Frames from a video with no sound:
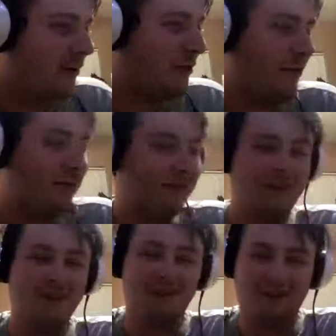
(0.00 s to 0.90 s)
want to
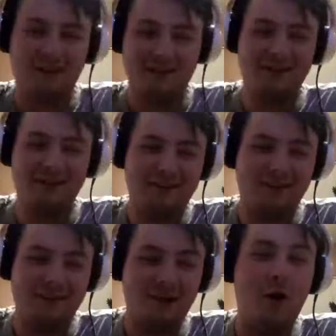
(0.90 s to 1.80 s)
say that,
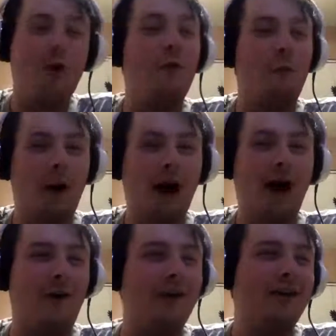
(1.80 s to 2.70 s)

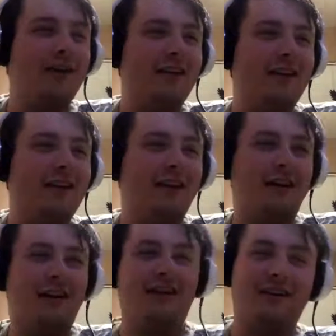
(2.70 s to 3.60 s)
wow.
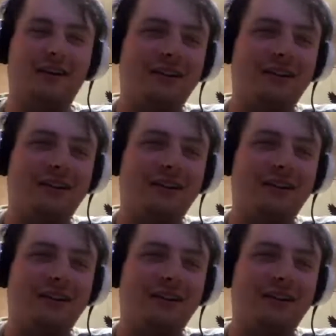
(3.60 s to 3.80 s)
I